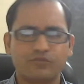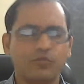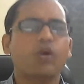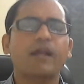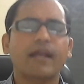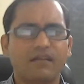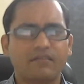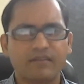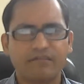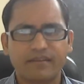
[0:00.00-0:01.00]
So what kind of
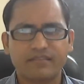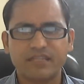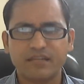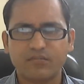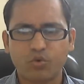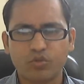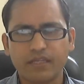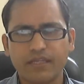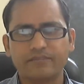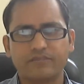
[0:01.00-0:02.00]
defense deal
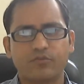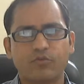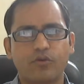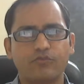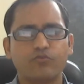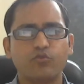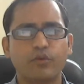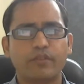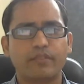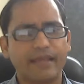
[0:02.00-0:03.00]
Modi is, you know, going to do
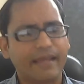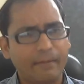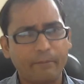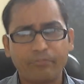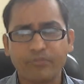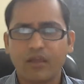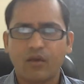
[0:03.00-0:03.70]
with them